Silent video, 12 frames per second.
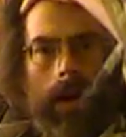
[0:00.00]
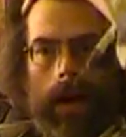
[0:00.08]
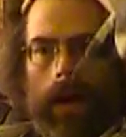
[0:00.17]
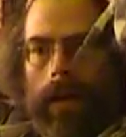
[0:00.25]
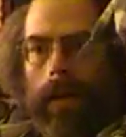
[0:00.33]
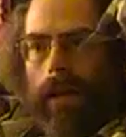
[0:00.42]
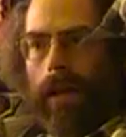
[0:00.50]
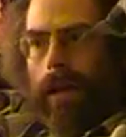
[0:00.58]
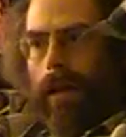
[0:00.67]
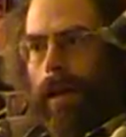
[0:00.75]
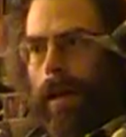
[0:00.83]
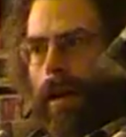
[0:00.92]
uh,
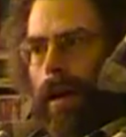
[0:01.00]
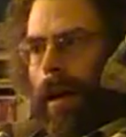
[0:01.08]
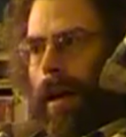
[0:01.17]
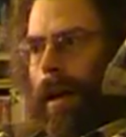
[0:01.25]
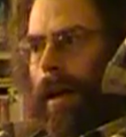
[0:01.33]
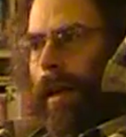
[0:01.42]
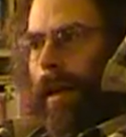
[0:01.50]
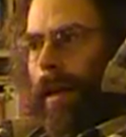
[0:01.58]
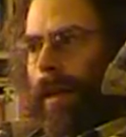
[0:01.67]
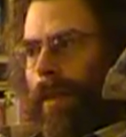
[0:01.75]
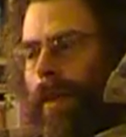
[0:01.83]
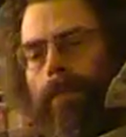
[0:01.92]
uh,
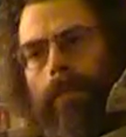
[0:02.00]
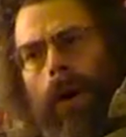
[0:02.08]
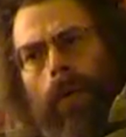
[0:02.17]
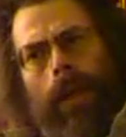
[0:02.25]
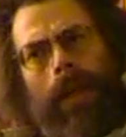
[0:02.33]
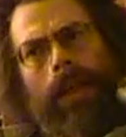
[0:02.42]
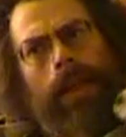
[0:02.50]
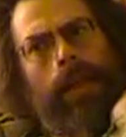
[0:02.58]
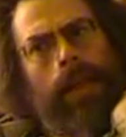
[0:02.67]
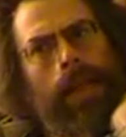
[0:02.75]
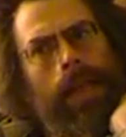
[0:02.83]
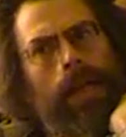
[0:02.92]
the
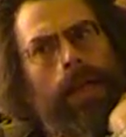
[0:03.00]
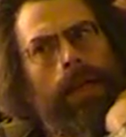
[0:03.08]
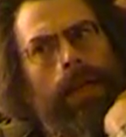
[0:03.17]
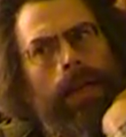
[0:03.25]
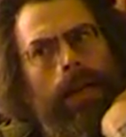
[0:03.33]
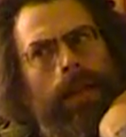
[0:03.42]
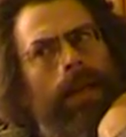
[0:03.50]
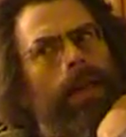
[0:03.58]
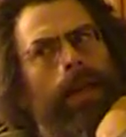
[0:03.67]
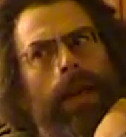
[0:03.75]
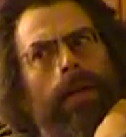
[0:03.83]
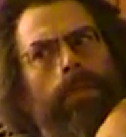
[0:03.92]
bonuses? In
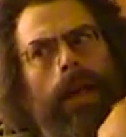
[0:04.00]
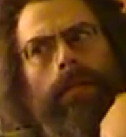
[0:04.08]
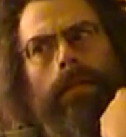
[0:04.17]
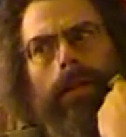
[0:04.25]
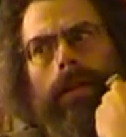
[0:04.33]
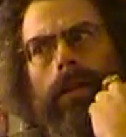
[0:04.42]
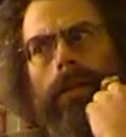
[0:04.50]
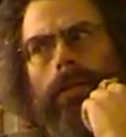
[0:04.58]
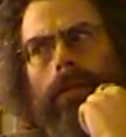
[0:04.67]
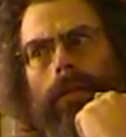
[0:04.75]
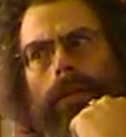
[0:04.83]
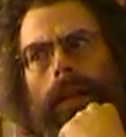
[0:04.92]
this game, that didn't
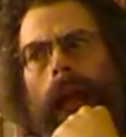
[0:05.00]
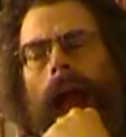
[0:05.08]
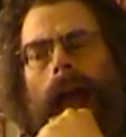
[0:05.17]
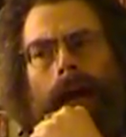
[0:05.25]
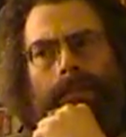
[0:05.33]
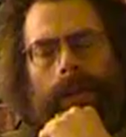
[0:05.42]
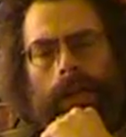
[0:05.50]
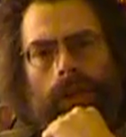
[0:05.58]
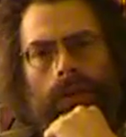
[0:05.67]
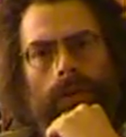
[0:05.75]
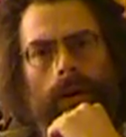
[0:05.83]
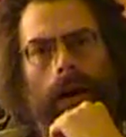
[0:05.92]
happen
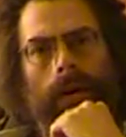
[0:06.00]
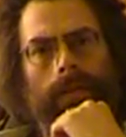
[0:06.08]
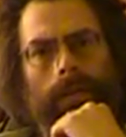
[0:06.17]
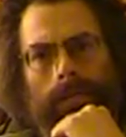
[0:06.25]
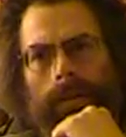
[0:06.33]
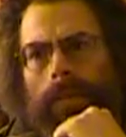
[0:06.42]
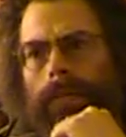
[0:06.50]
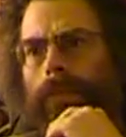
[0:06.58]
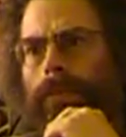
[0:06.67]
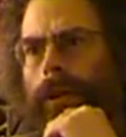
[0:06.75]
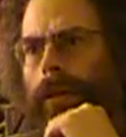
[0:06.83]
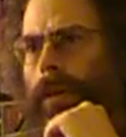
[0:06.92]
too often. People
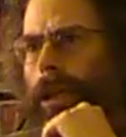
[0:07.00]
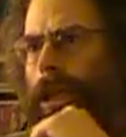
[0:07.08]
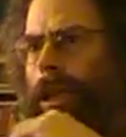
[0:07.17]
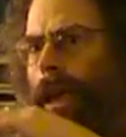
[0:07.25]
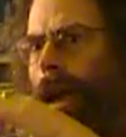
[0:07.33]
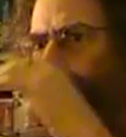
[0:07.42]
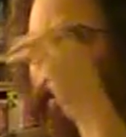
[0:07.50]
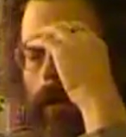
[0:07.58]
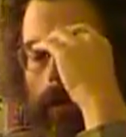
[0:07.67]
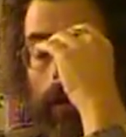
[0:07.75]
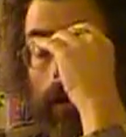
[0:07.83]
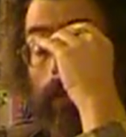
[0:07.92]
pretty much settled
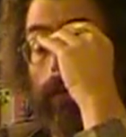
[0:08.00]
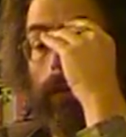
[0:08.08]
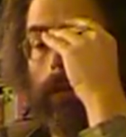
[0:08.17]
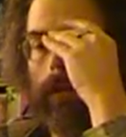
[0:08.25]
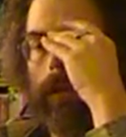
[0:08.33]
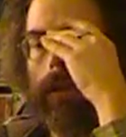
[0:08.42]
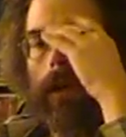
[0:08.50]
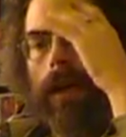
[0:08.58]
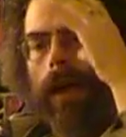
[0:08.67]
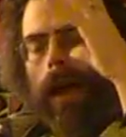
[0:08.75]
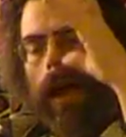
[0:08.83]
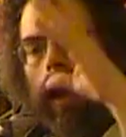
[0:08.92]
into their routes
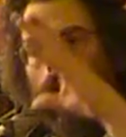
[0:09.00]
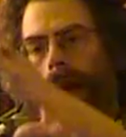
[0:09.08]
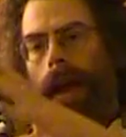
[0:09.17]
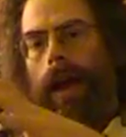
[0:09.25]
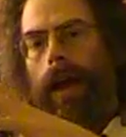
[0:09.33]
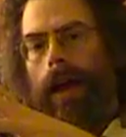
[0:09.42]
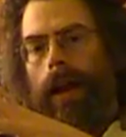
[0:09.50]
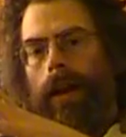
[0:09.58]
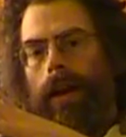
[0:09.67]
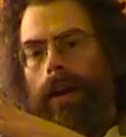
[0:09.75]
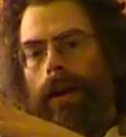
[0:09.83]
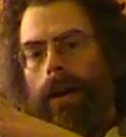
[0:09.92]
and